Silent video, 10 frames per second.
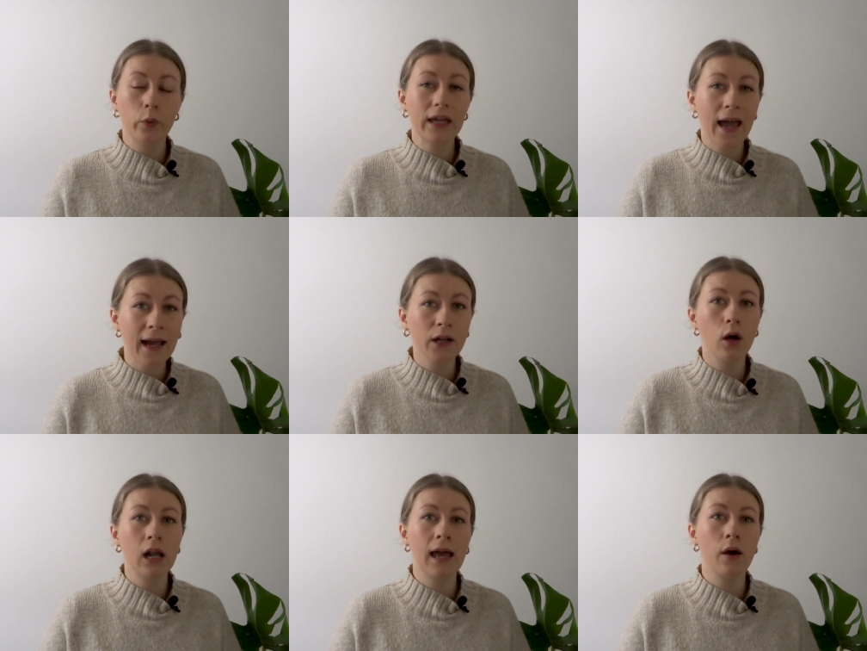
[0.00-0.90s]
We cannot
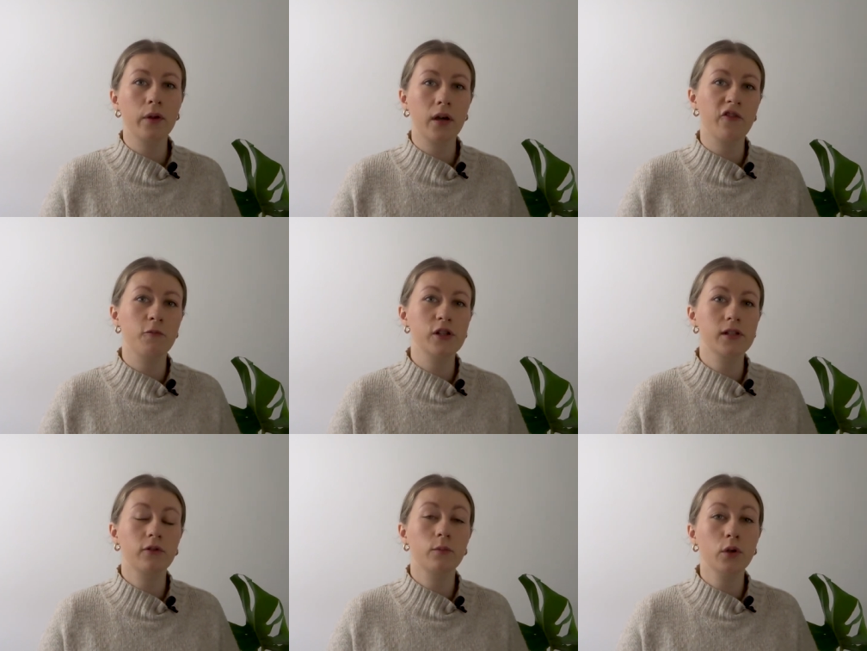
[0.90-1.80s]
allow the government
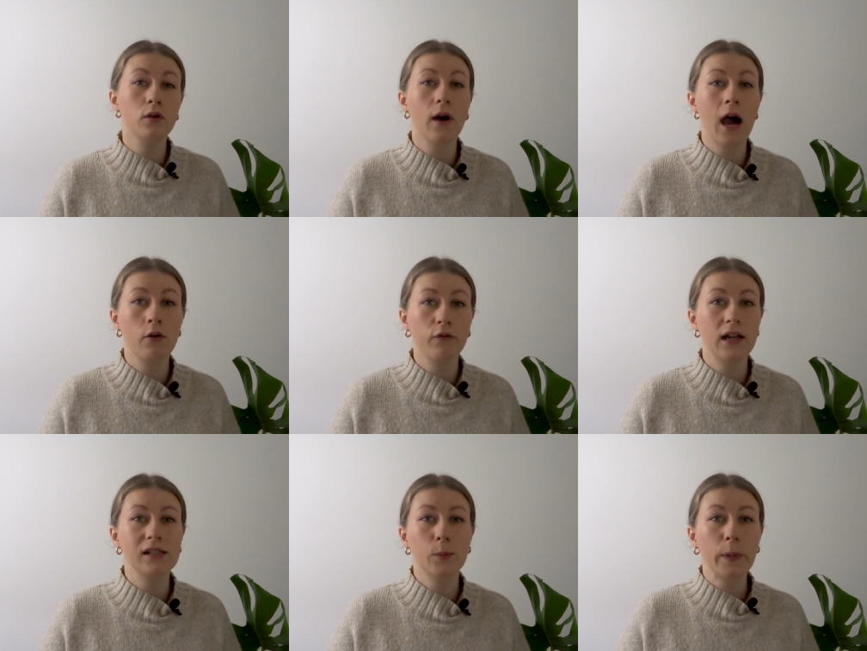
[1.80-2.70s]
to remove our
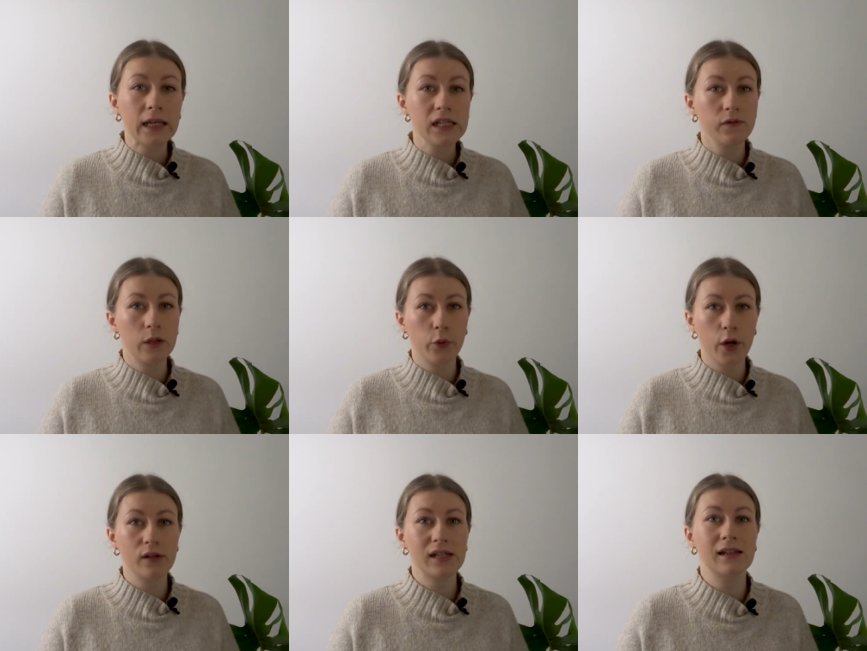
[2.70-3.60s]
right to peacefully
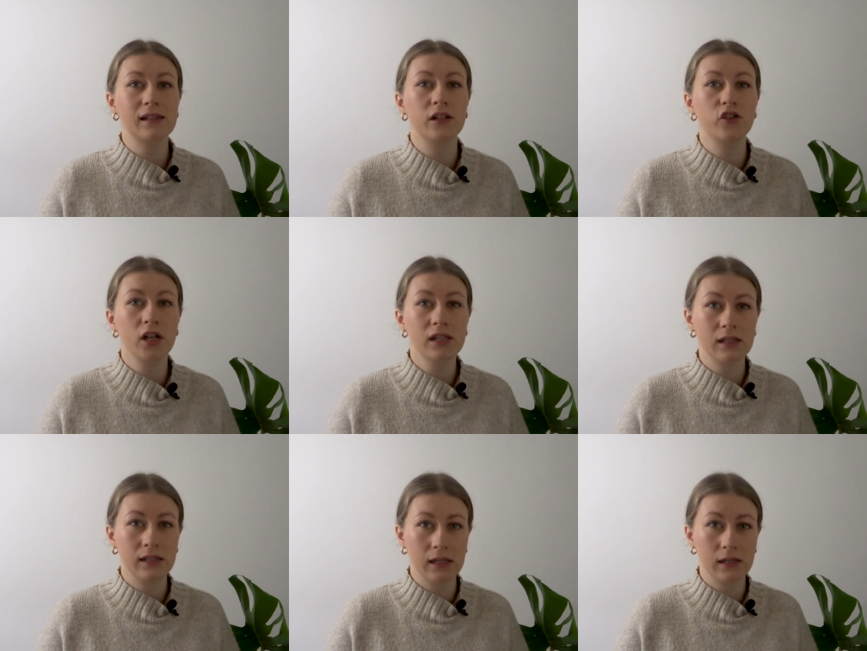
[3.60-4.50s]
protest
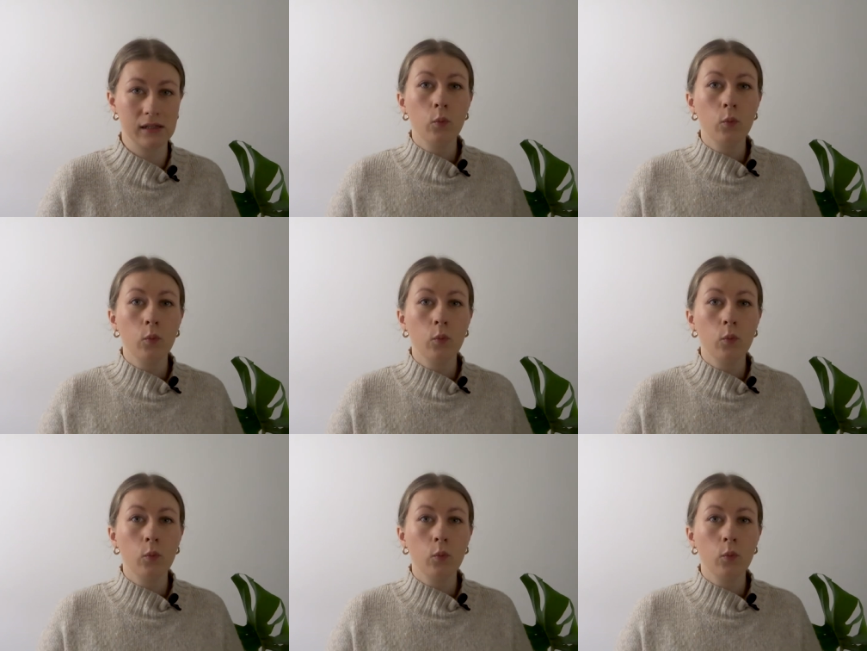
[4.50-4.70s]
injustices.